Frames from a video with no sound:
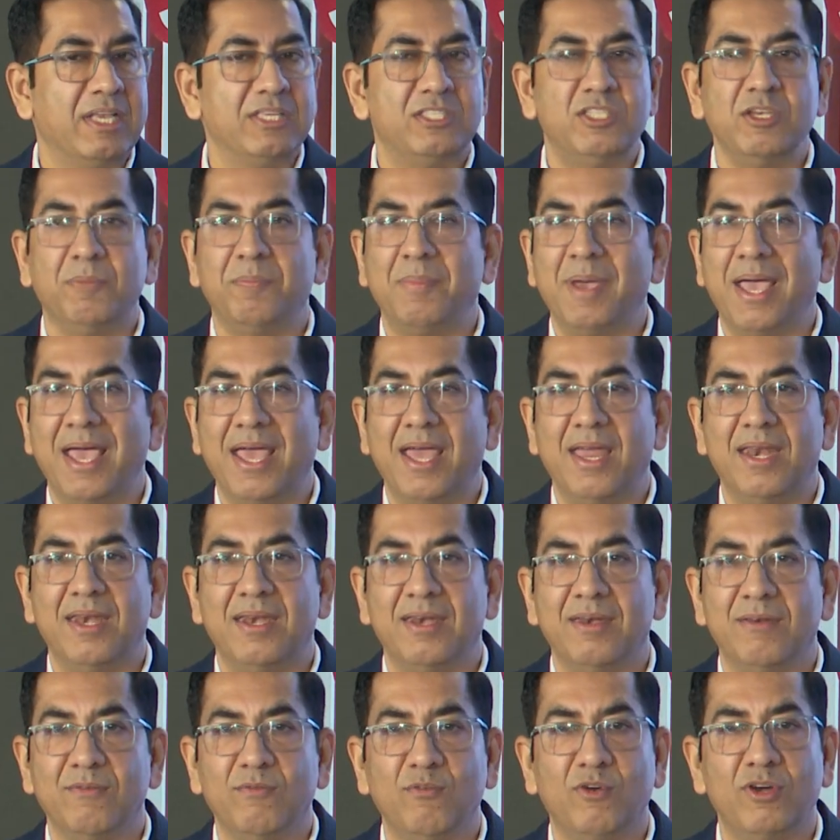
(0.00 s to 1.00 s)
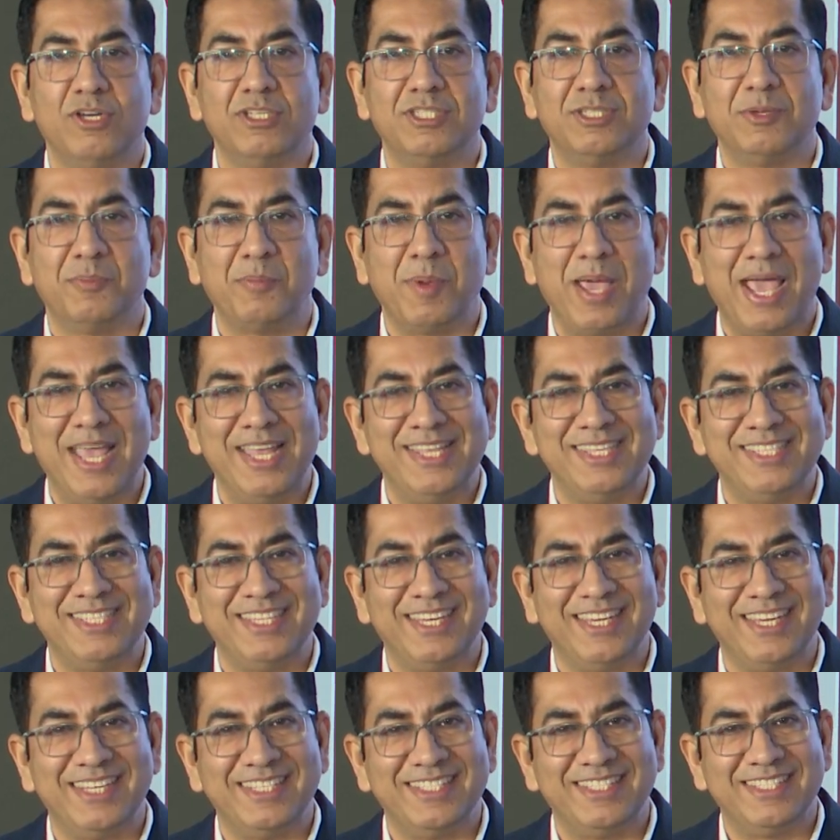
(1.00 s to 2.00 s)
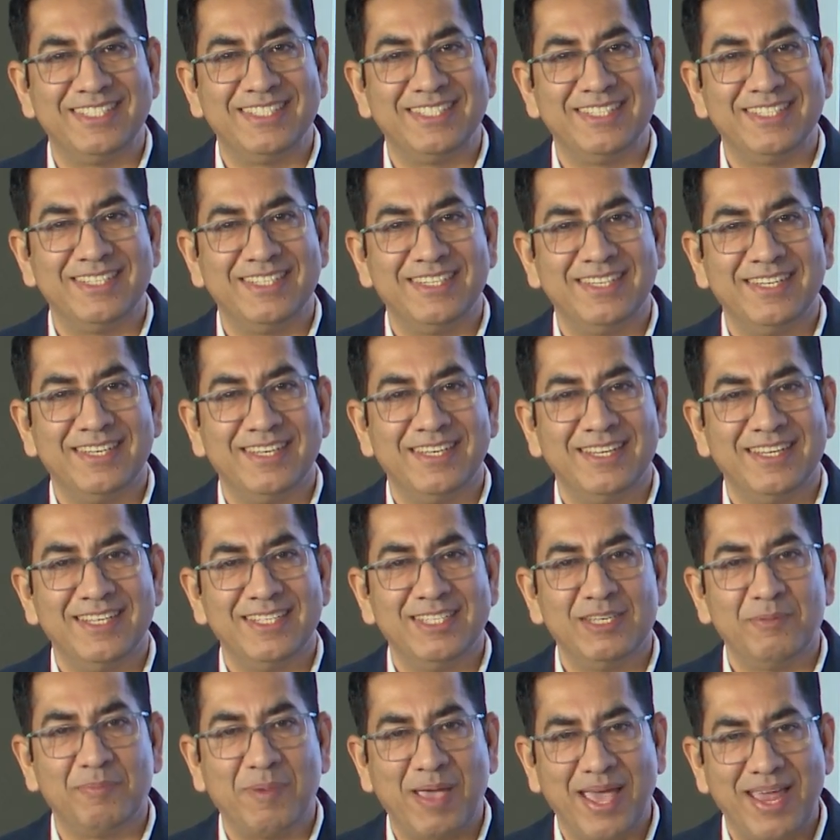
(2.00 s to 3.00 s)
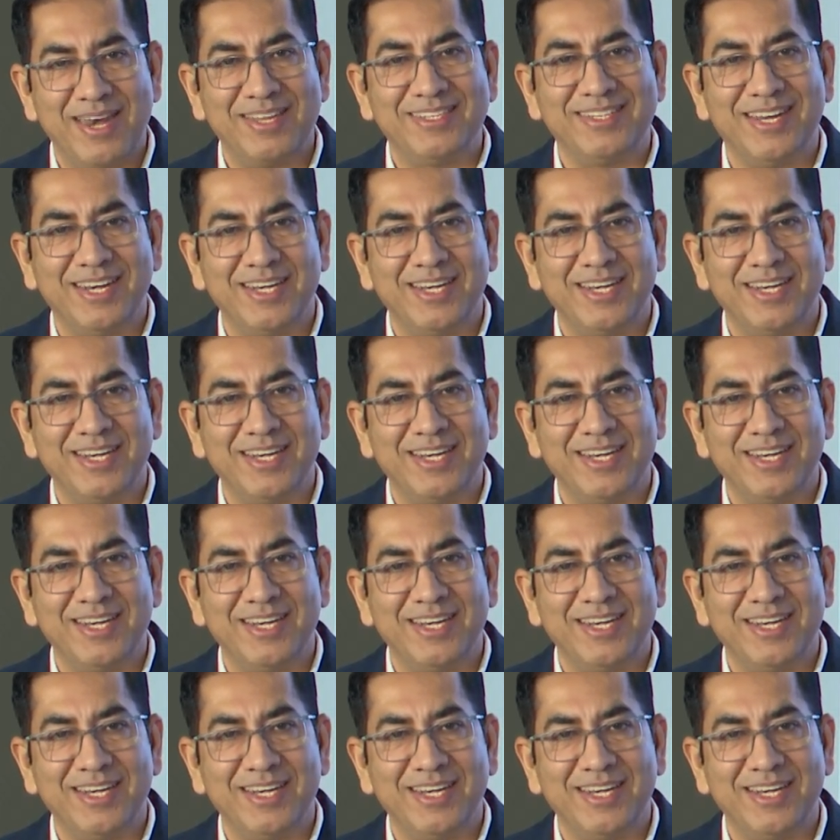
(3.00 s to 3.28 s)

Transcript: Japan. What is Japan's age? Japan has